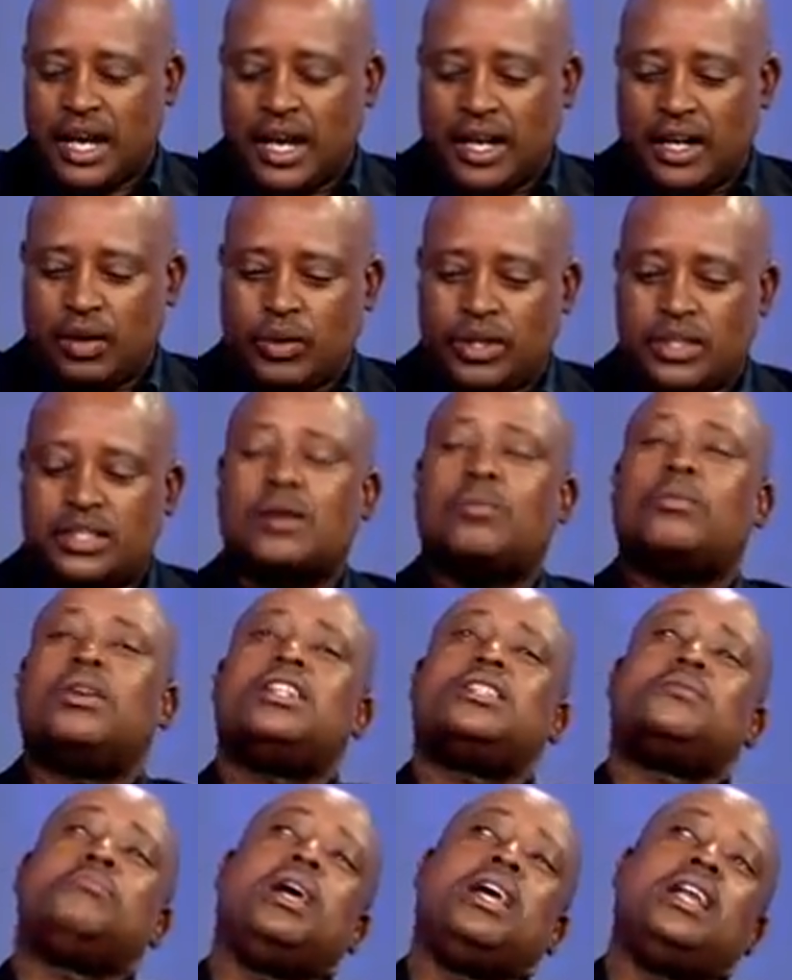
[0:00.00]
when
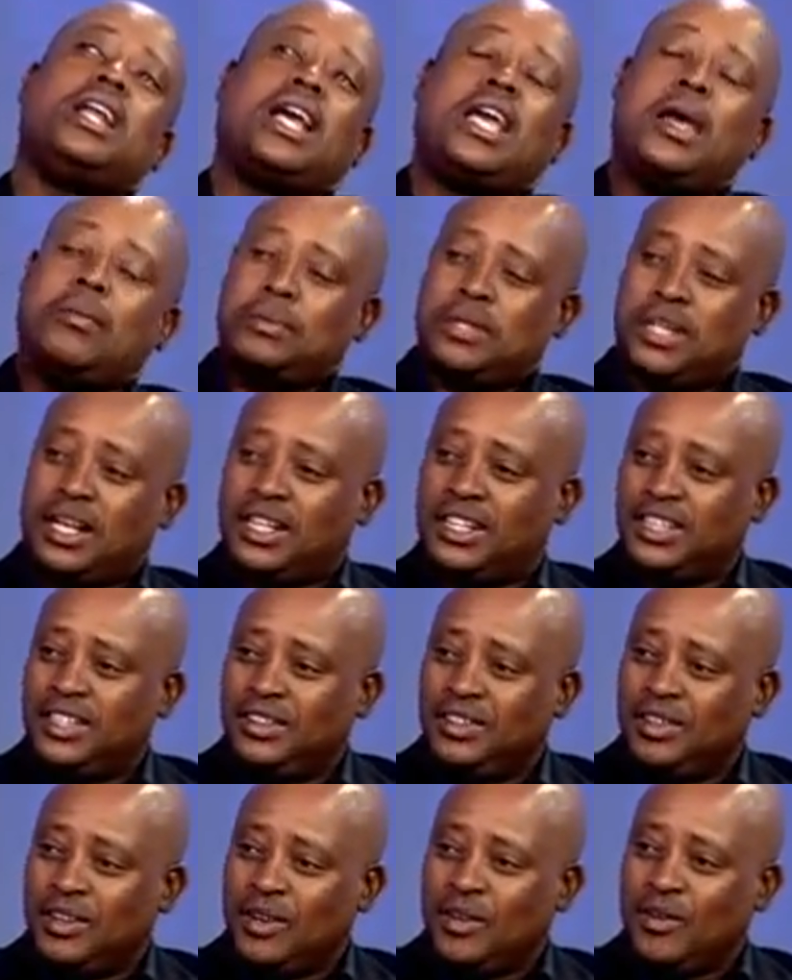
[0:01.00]
someone is made a captain
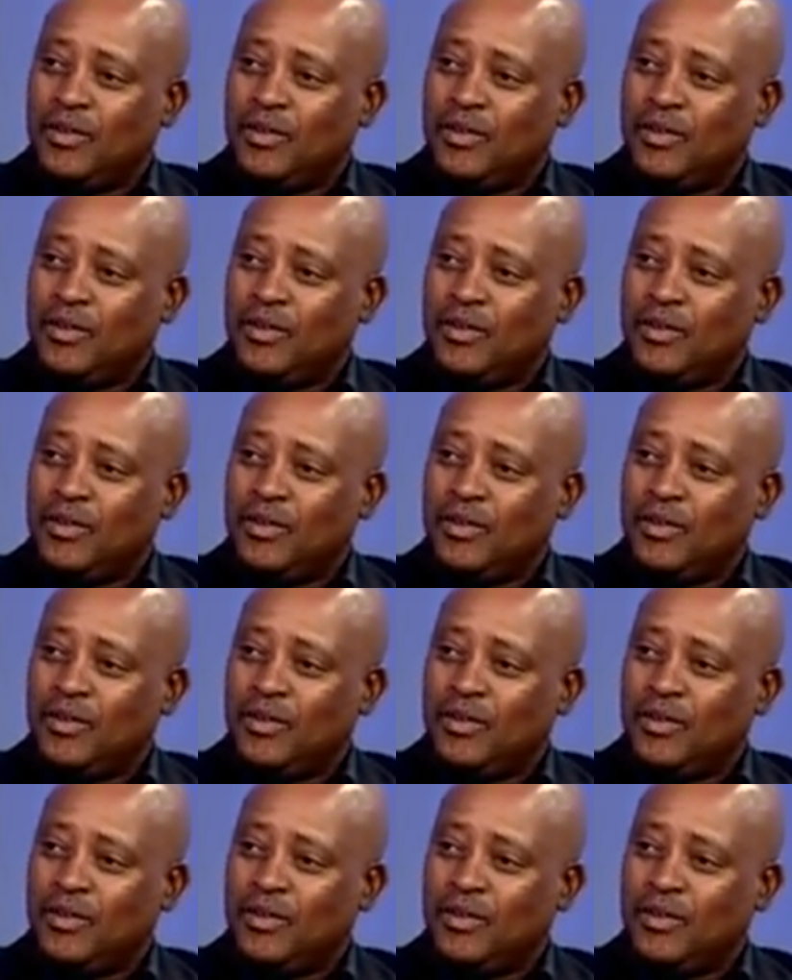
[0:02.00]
